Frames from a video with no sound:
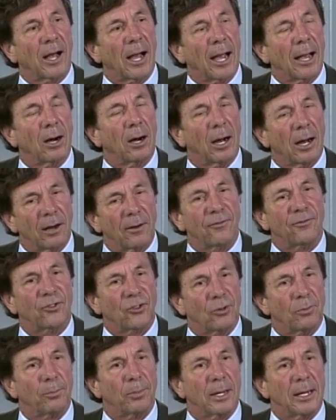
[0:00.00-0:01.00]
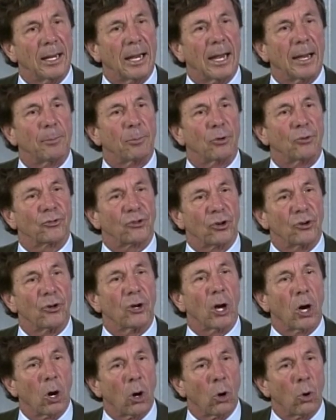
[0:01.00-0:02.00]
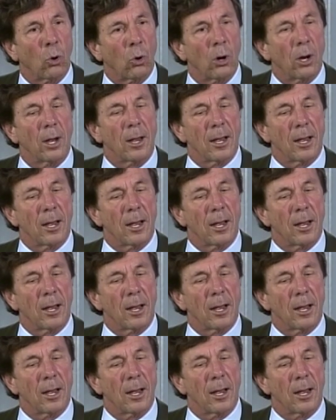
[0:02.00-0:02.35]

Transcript: I love to be able to know